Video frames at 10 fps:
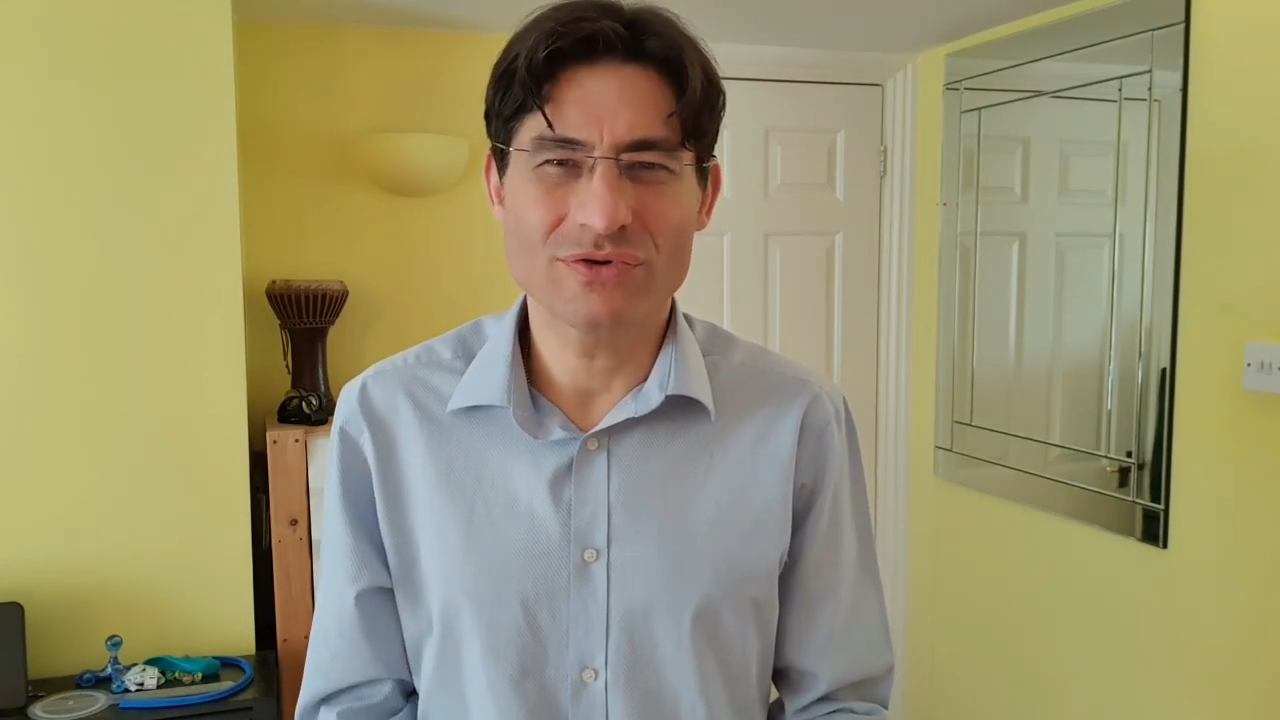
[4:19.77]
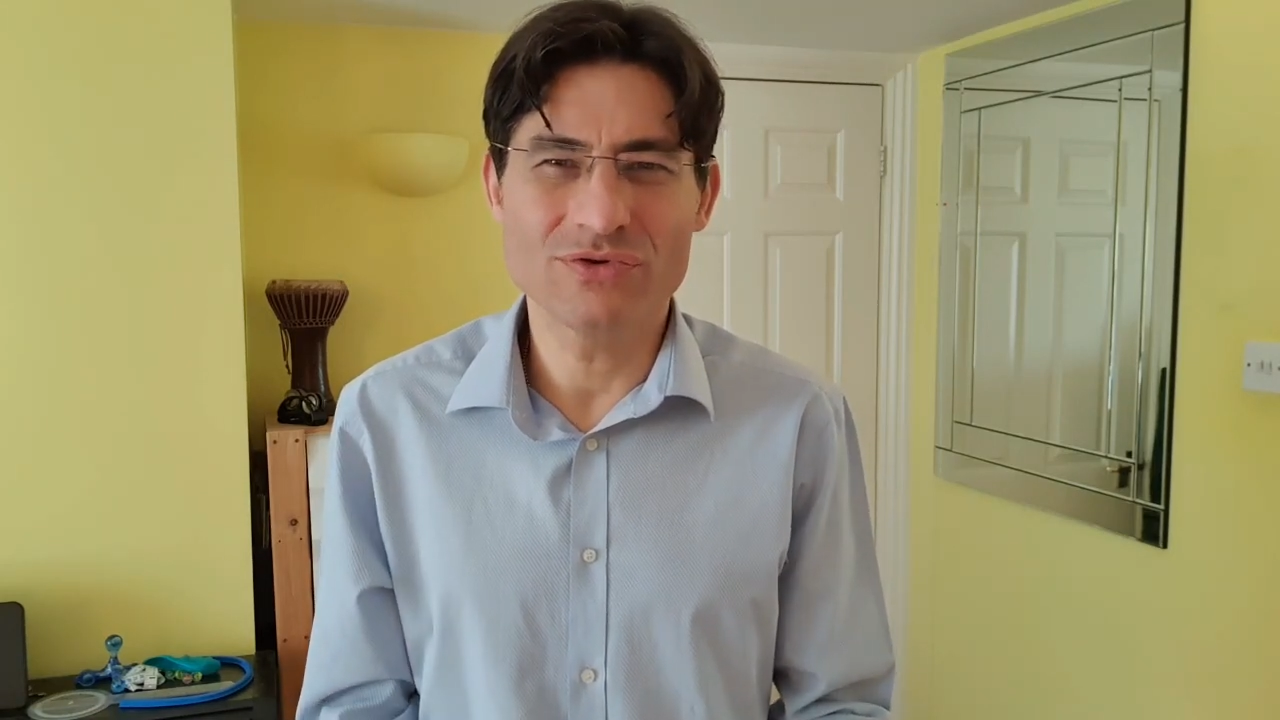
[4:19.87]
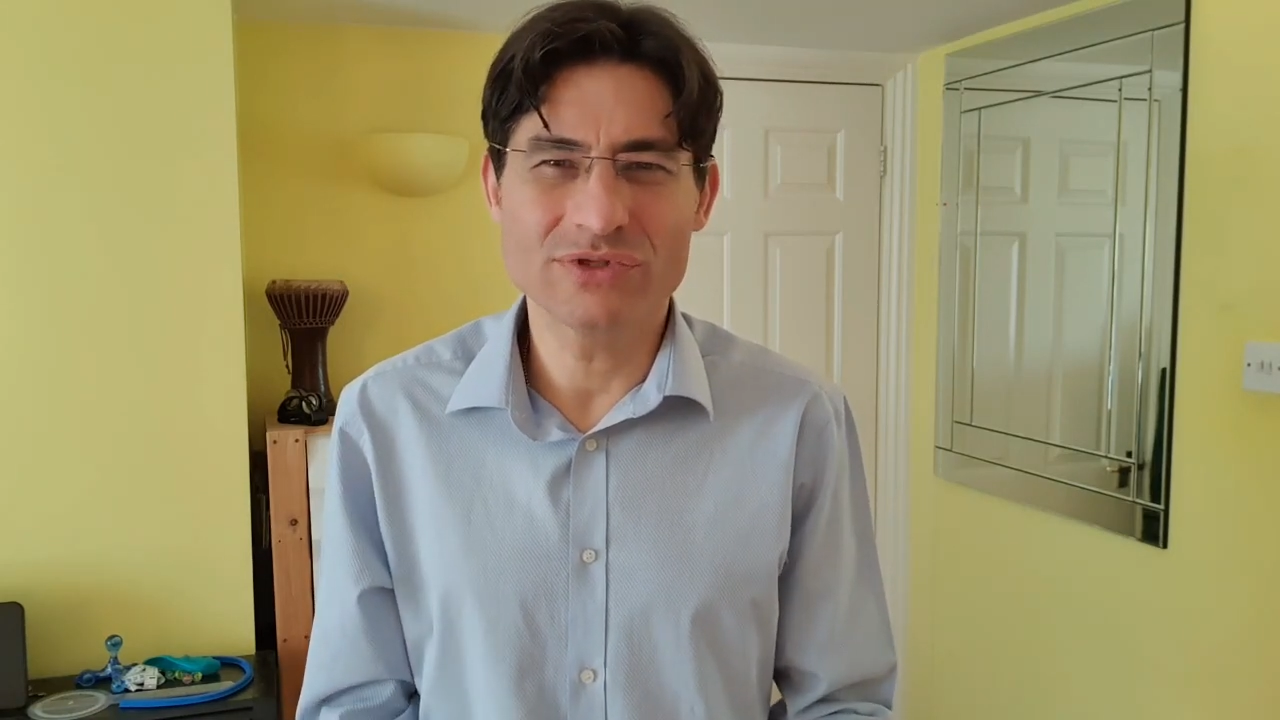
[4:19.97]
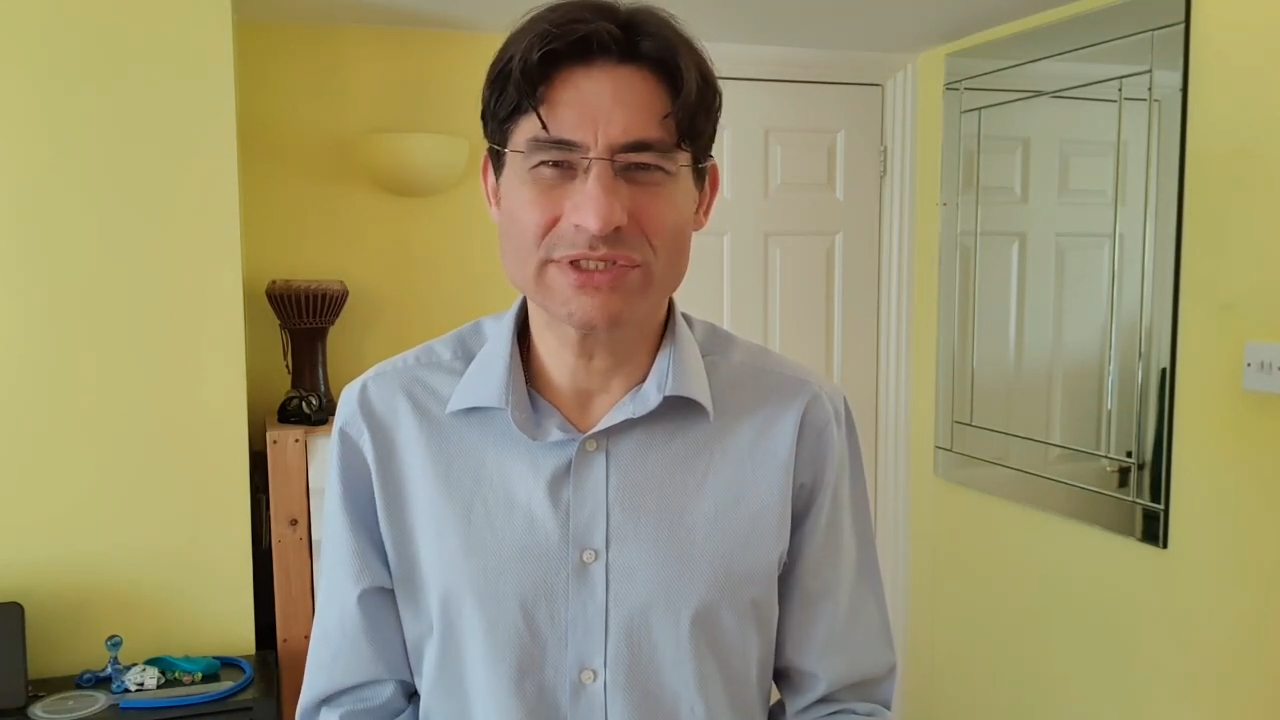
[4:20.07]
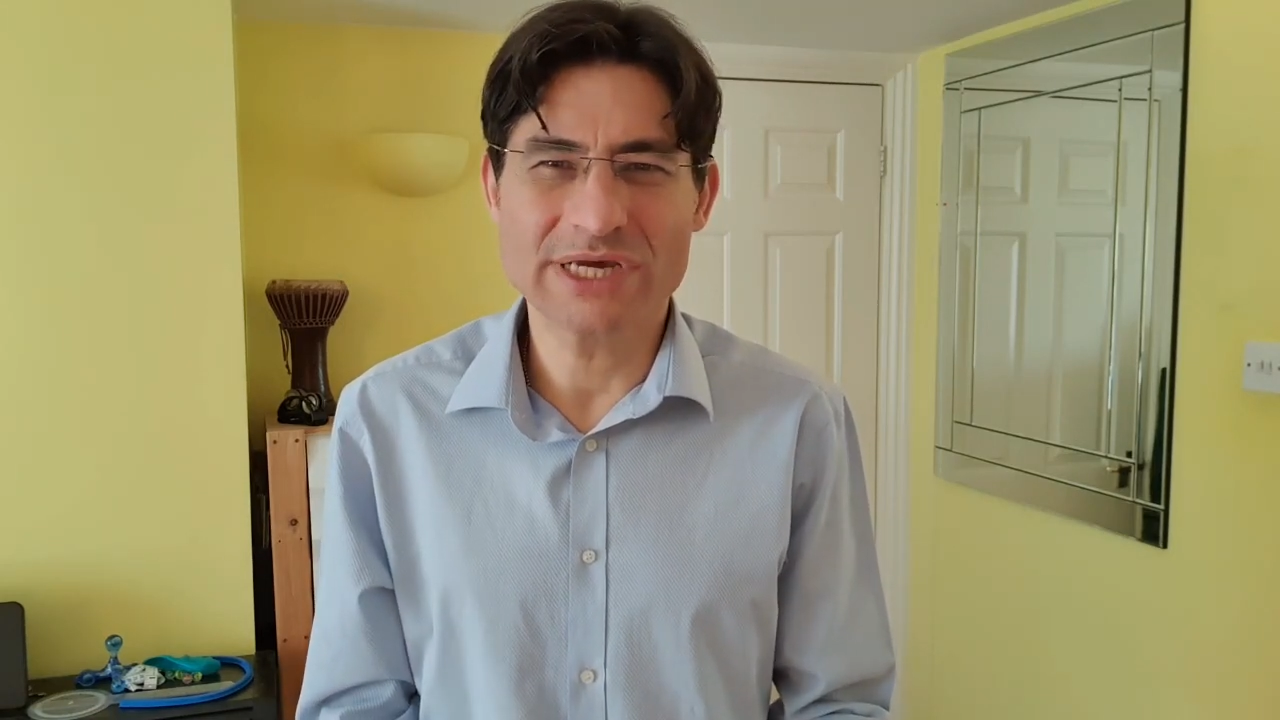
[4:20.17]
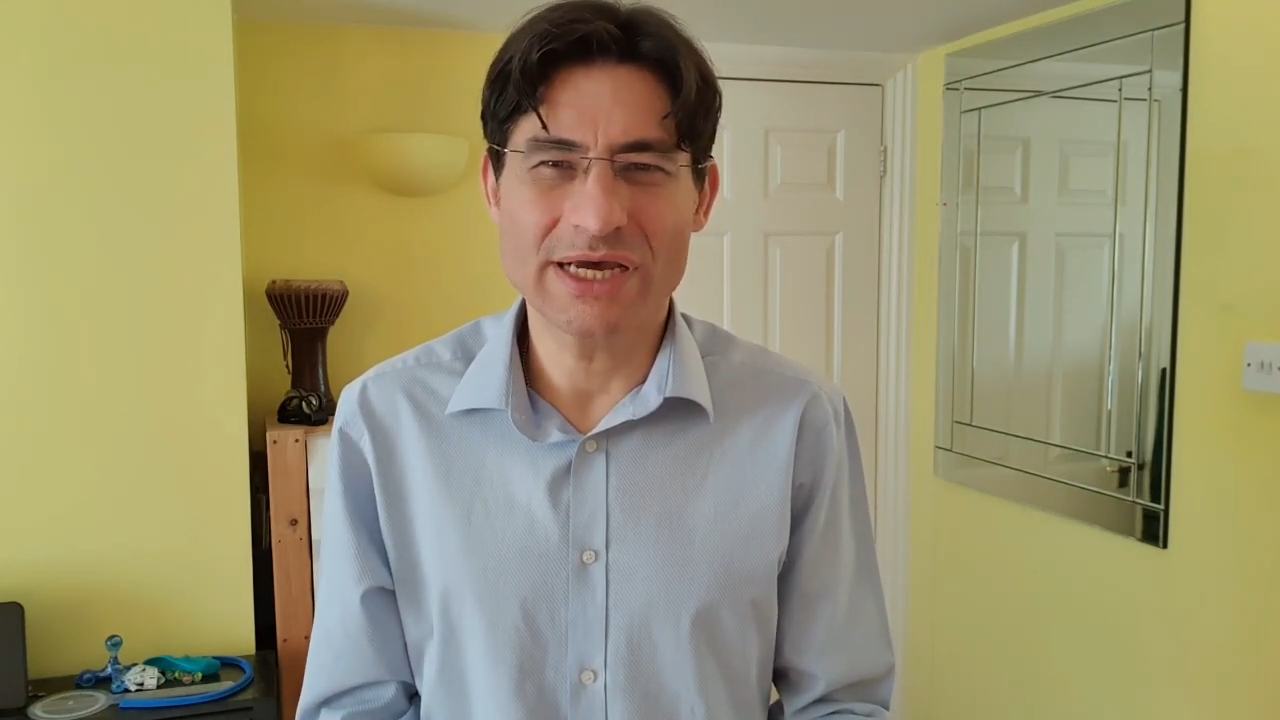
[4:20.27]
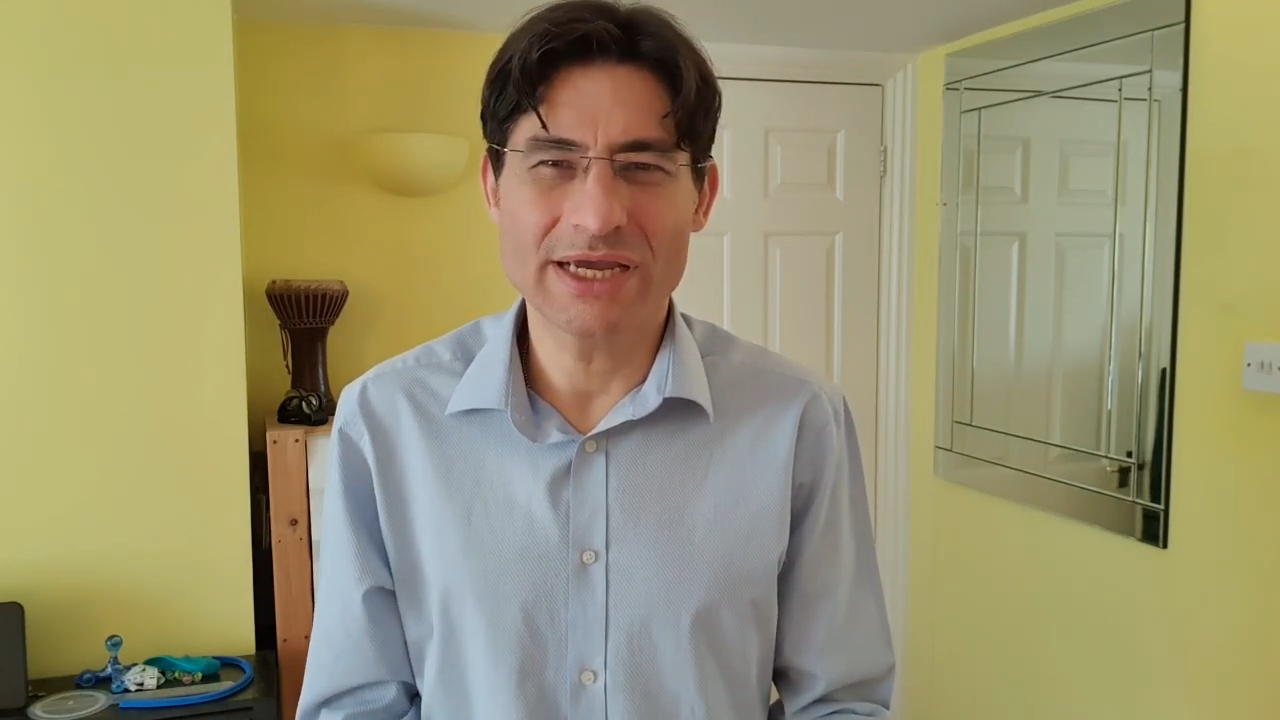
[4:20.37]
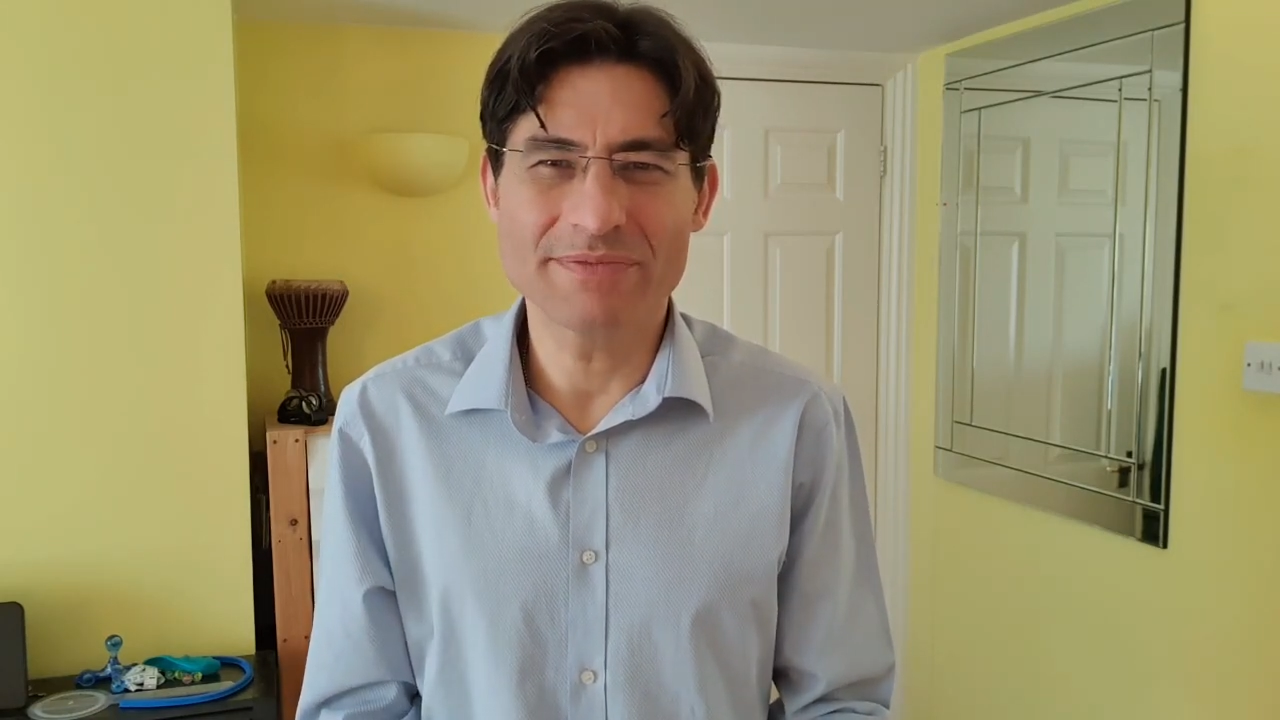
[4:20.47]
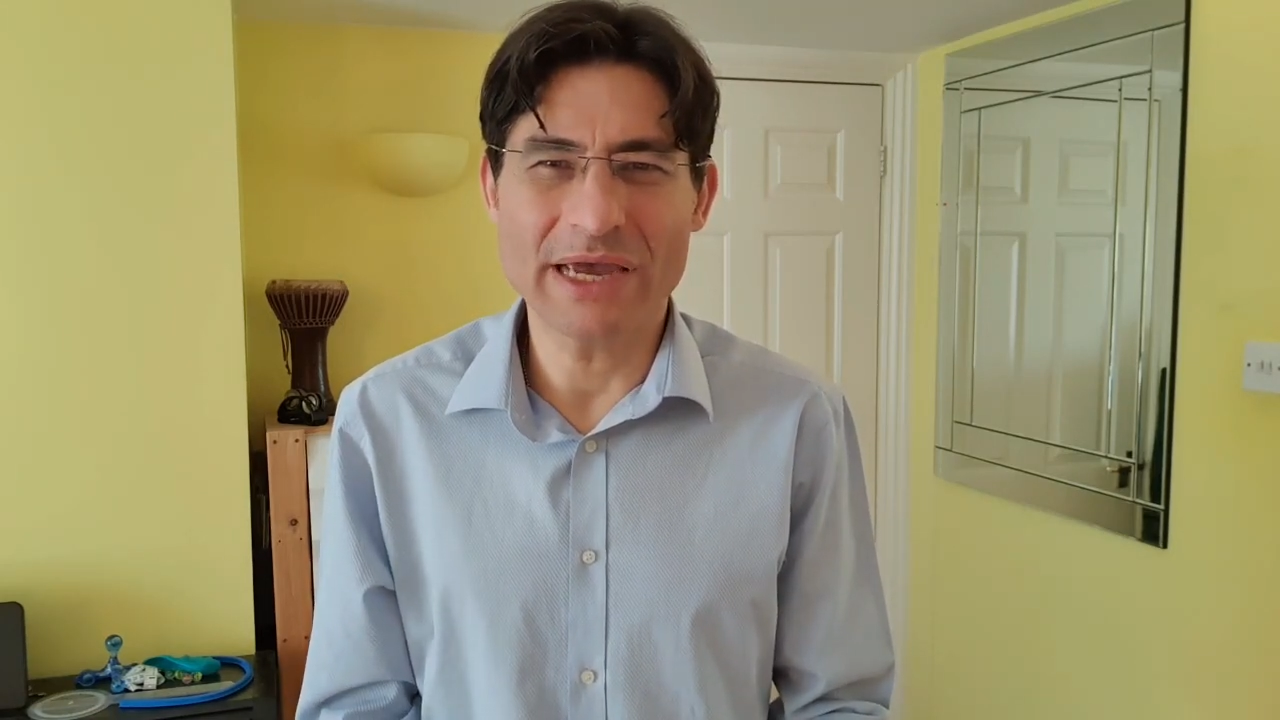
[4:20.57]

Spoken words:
all the time